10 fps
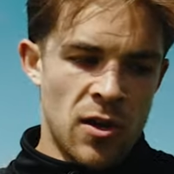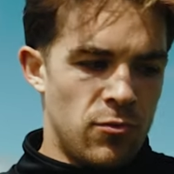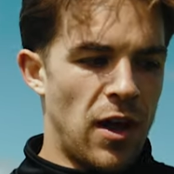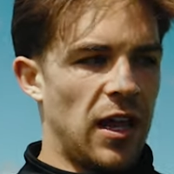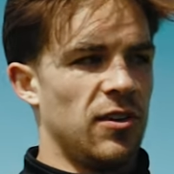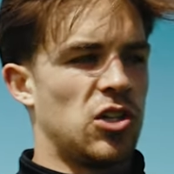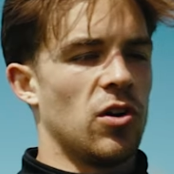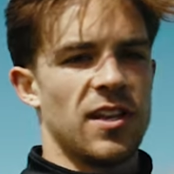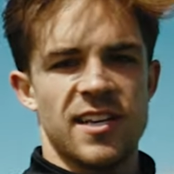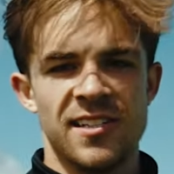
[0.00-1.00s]
relatively
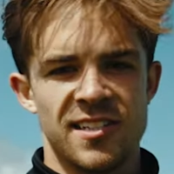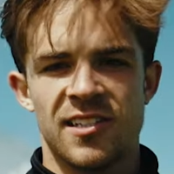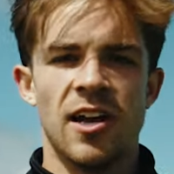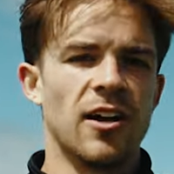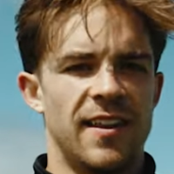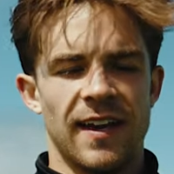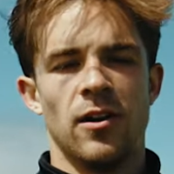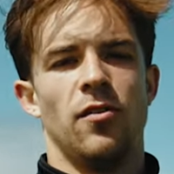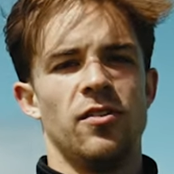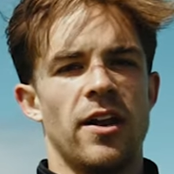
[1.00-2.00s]
short distance is not going to take an
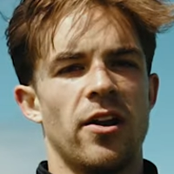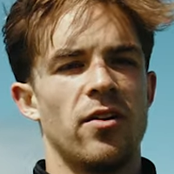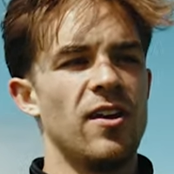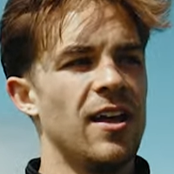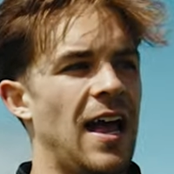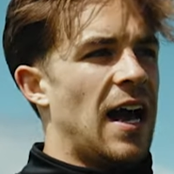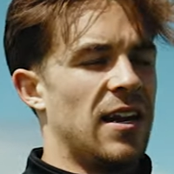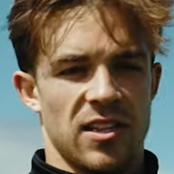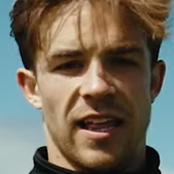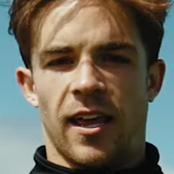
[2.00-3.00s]
awful lot out of you,
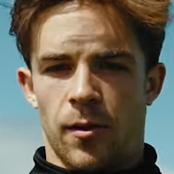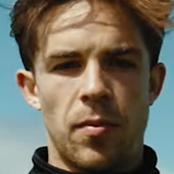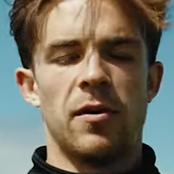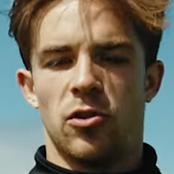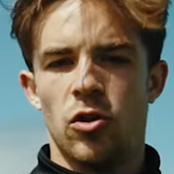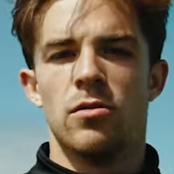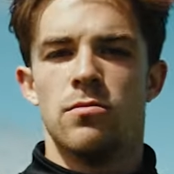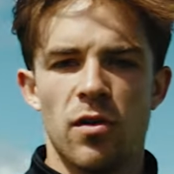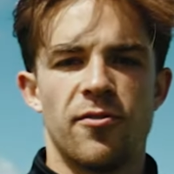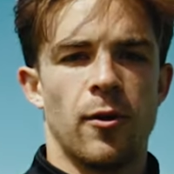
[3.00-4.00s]
and you can probably do them
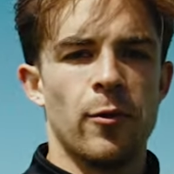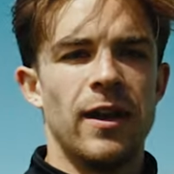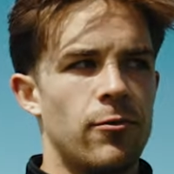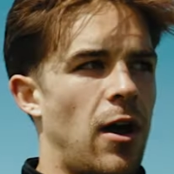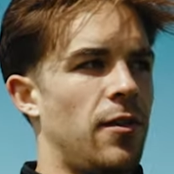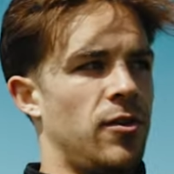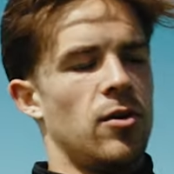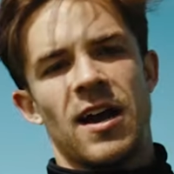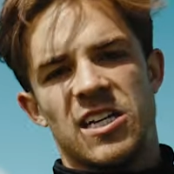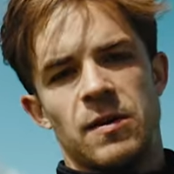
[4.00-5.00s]
more frequently rather than your
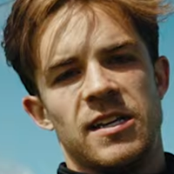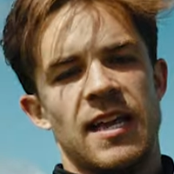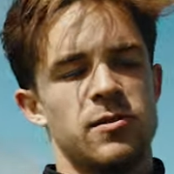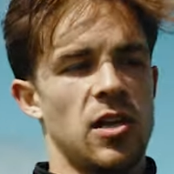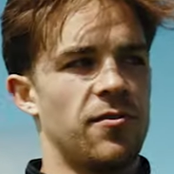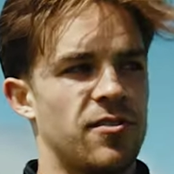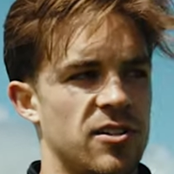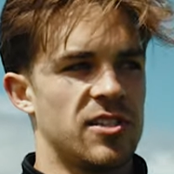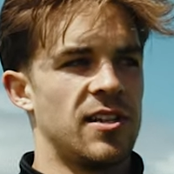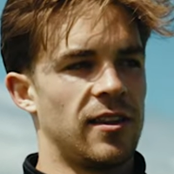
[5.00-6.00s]
max speed type stuff,
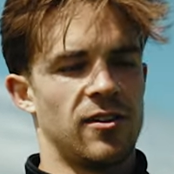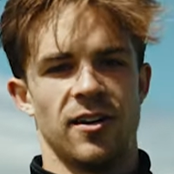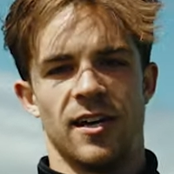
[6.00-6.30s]
because it's not going